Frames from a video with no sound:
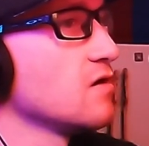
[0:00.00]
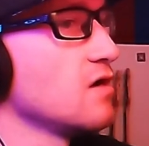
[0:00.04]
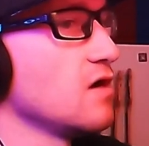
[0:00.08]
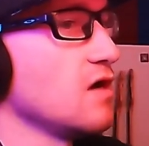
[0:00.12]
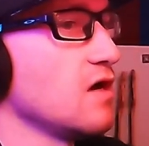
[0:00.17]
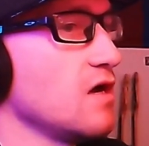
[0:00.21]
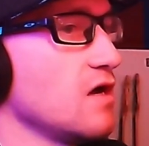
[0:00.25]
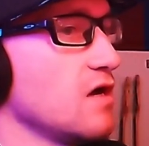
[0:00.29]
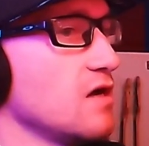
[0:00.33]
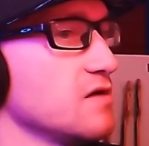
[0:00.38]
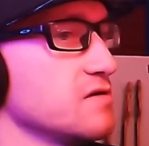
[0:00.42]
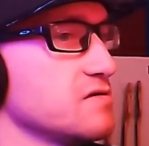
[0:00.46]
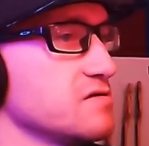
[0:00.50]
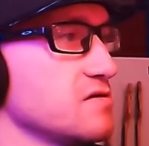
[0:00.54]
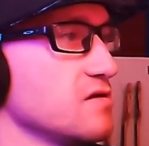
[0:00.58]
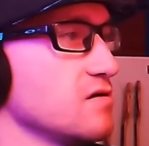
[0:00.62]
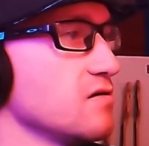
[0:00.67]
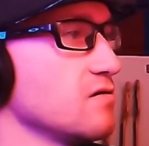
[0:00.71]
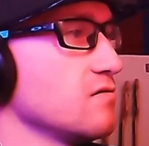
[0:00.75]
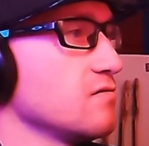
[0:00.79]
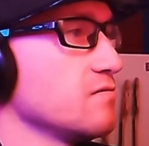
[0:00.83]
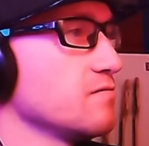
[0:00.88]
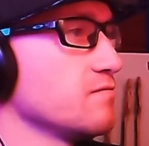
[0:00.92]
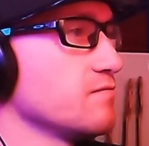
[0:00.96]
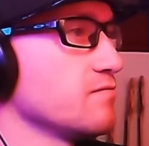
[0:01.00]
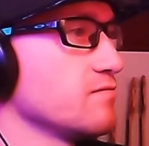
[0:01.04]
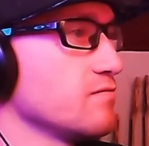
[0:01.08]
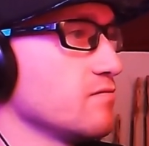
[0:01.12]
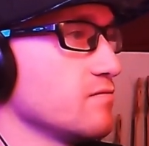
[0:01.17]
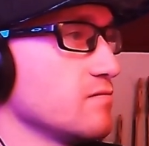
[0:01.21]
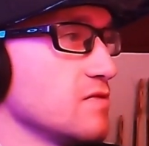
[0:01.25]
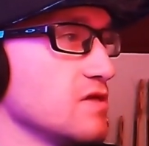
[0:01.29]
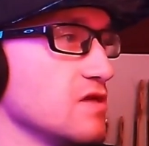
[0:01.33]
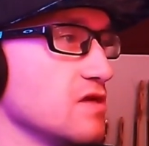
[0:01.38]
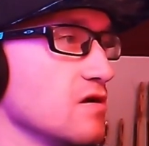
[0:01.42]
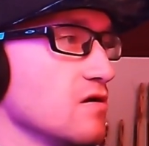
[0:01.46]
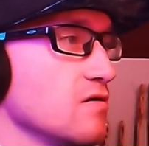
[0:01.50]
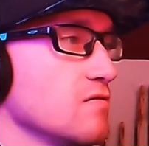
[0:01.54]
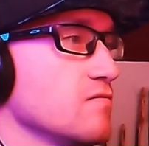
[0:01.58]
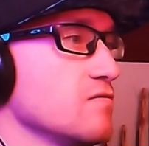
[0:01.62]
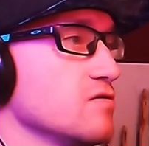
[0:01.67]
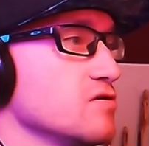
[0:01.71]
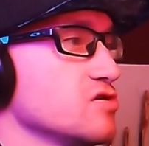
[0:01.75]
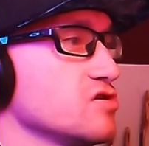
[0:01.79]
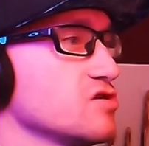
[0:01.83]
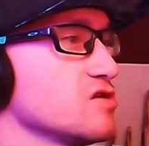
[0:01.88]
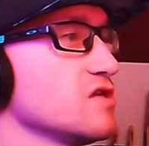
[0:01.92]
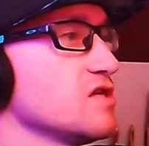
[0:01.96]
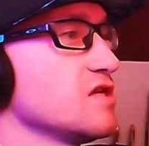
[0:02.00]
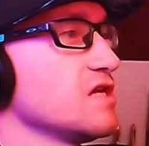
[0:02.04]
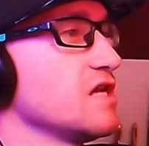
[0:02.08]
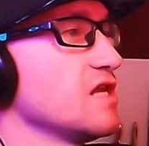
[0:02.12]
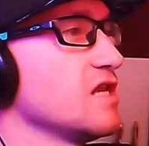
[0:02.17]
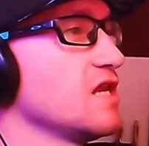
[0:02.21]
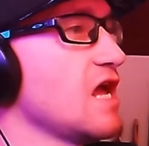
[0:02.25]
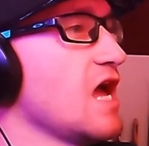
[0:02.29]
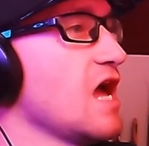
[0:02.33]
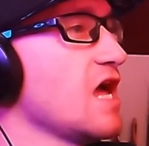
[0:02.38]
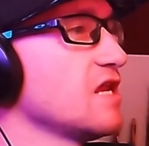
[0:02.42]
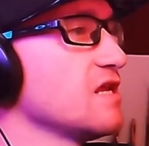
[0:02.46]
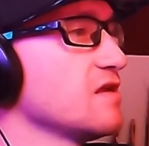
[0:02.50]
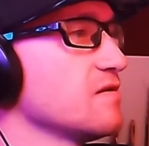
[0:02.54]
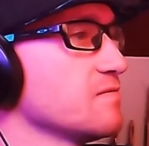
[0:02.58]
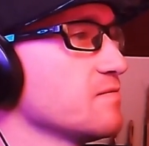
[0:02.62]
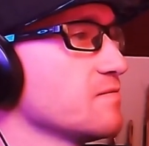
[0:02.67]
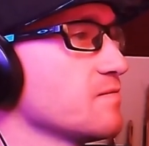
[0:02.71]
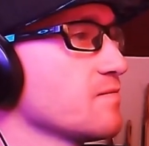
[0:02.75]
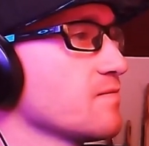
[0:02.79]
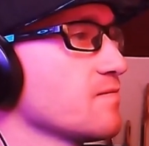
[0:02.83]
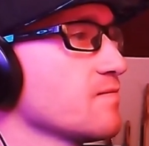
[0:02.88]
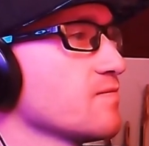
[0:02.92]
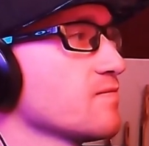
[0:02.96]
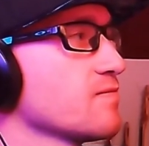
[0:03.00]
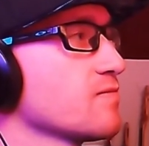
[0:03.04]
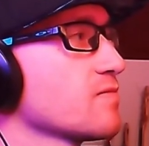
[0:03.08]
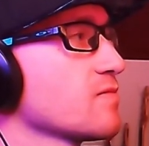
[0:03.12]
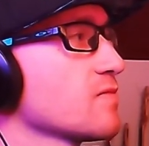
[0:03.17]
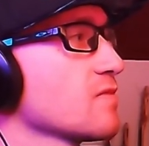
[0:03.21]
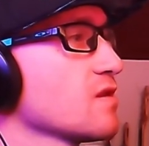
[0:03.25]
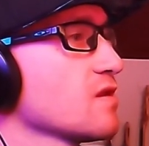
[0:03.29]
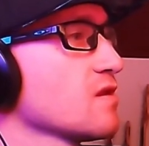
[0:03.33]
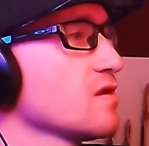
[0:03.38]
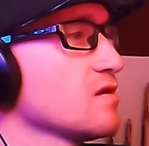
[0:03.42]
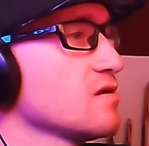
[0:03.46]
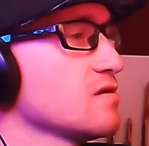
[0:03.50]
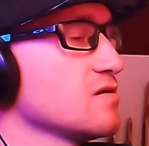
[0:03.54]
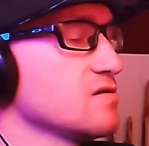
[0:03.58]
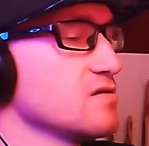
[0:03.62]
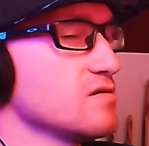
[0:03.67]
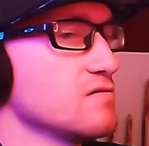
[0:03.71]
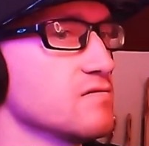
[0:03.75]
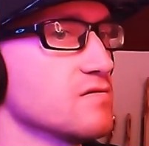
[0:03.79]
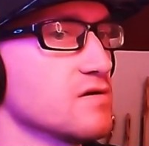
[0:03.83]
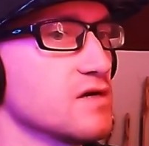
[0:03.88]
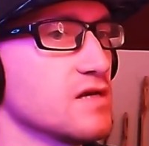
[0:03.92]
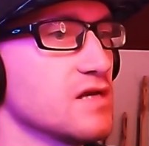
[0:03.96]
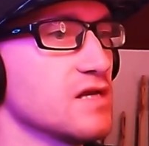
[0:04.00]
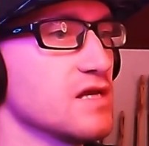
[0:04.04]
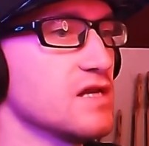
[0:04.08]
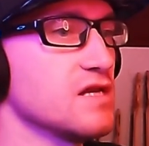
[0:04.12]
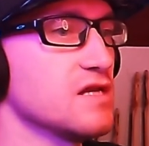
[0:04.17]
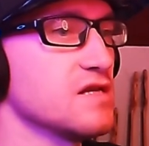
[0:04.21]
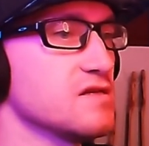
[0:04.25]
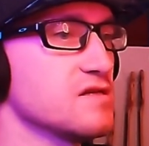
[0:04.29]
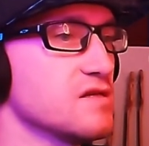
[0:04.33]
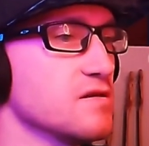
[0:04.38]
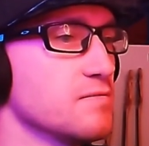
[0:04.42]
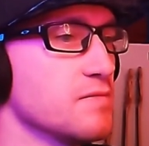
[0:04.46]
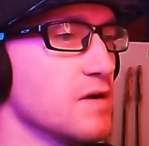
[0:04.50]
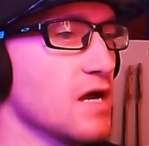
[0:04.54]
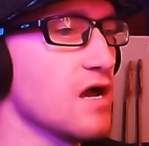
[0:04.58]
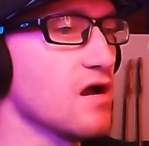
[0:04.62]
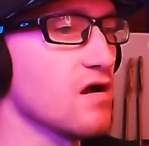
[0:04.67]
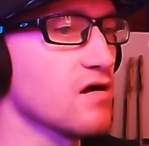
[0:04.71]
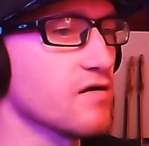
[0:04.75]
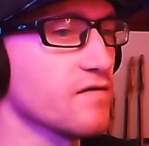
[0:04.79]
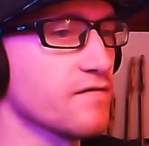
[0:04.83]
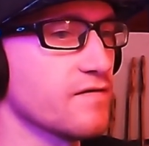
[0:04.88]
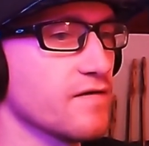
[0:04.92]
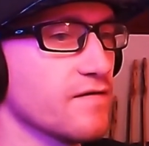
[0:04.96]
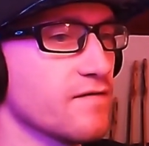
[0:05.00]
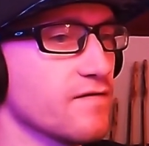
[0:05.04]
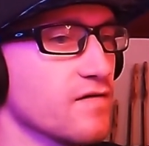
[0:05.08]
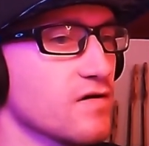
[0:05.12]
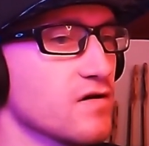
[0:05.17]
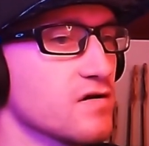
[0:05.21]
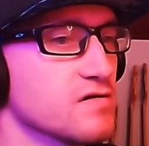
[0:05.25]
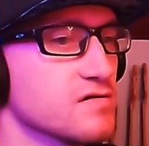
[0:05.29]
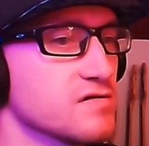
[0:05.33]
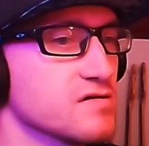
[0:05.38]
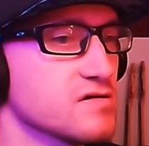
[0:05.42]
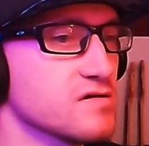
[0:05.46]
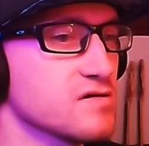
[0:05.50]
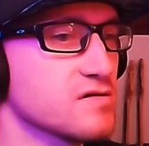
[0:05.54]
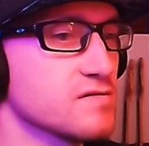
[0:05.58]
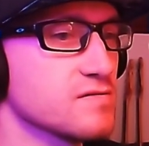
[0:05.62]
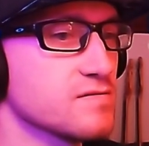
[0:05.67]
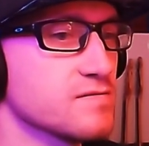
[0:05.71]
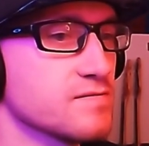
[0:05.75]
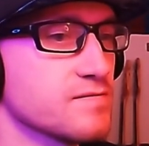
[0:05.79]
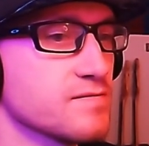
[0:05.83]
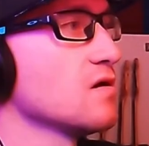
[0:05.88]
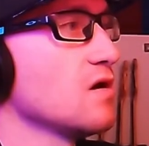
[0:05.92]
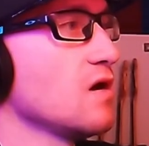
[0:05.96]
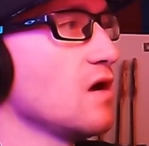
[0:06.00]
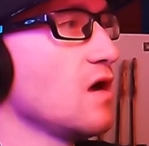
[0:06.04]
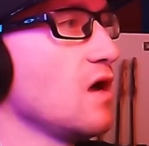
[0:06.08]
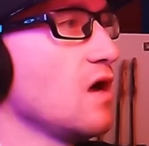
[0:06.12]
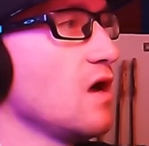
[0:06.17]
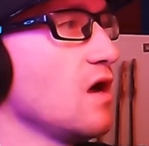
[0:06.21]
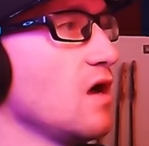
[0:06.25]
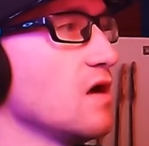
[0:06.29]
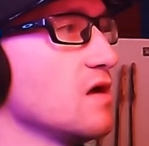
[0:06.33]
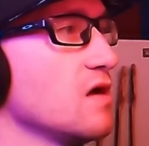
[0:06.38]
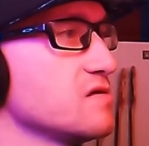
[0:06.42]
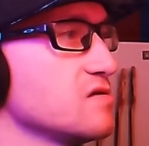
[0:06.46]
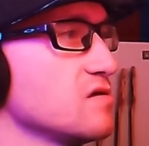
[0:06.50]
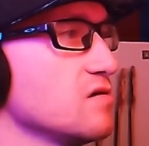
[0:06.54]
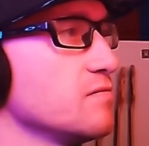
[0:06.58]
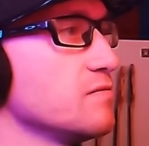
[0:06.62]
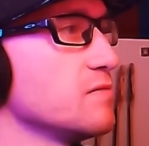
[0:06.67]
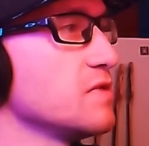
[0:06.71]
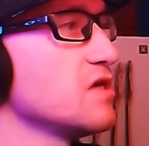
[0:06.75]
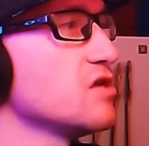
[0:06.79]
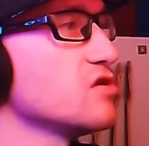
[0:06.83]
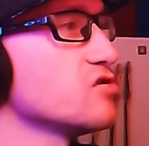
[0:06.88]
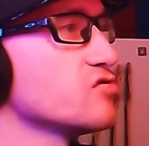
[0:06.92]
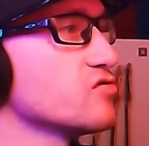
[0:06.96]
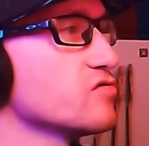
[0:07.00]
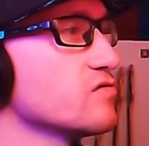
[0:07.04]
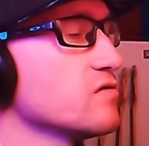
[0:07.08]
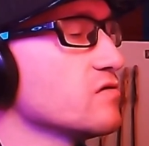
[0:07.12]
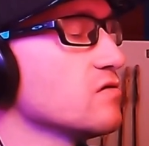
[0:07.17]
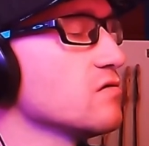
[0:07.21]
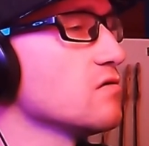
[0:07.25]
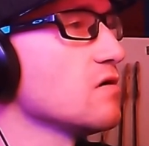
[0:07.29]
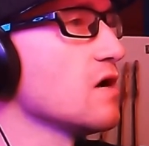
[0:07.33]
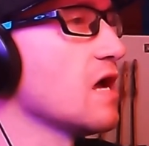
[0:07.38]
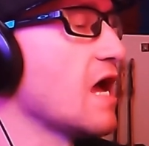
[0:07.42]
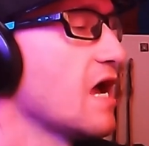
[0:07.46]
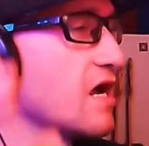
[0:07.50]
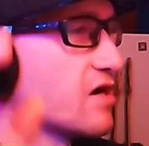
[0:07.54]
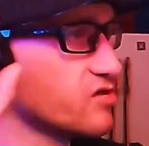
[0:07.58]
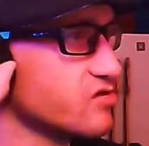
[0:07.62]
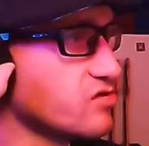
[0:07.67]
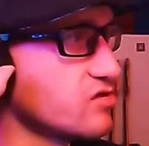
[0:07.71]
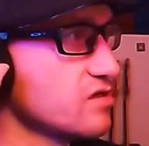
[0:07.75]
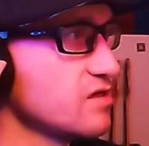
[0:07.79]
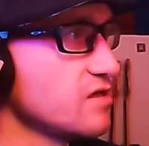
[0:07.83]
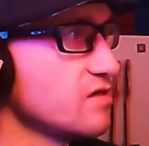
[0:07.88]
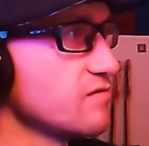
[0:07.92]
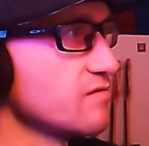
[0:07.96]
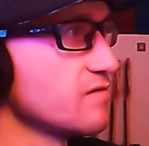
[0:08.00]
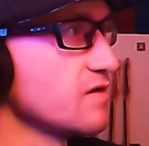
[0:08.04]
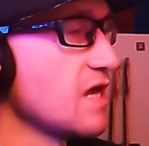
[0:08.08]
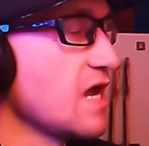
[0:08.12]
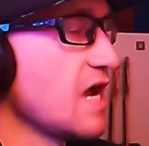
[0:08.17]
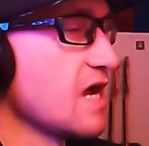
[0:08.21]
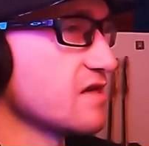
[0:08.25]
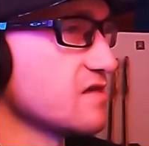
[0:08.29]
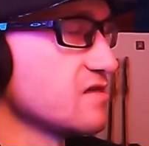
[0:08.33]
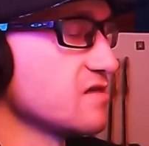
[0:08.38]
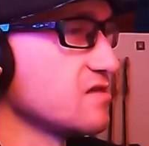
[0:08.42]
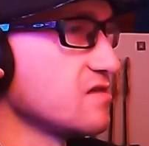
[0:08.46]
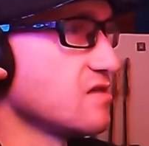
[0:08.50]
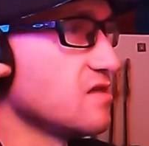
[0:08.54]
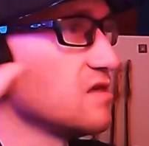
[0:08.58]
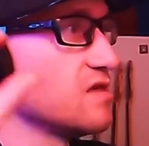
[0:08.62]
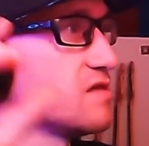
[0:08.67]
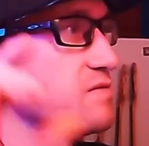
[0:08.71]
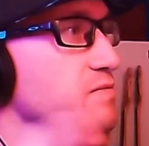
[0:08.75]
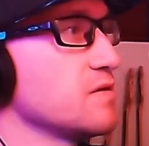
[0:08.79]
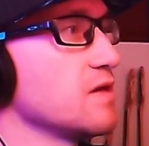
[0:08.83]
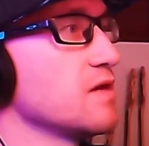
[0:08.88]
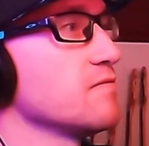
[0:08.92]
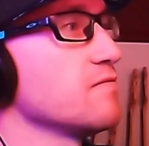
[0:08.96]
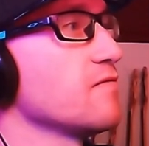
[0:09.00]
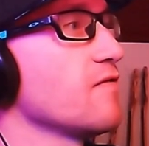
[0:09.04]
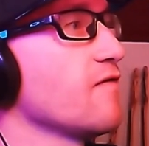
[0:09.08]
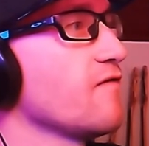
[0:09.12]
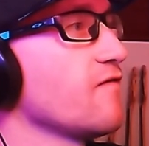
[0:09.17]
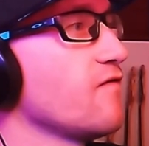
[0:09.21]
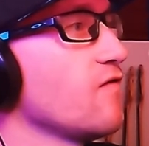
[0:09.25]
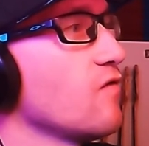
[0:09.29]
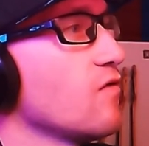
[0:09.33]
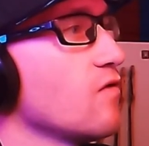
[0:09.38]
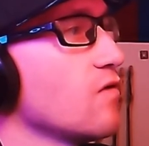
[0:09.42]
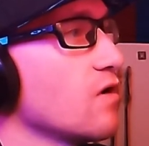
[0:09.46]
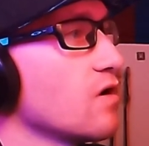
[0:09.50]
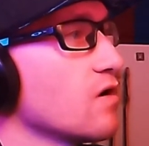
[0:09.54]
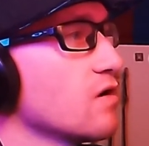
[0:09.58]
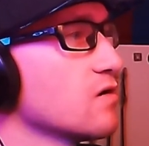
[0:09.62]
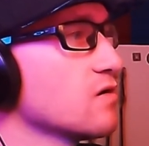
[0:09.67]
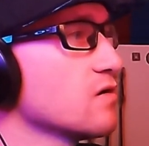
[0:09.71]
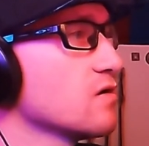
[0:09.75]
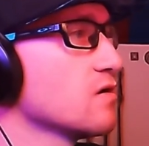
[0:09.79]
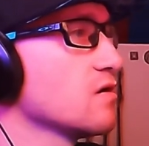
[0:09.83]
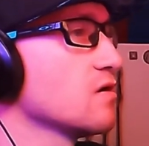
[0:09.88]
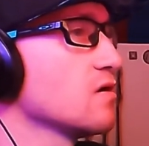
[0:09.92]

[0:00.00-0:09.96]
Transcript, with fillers: Uh, so, you know, we're just going to get at it. So, we're going to get into the biography first. Uh, so, me and Drew actually reacted to this band before.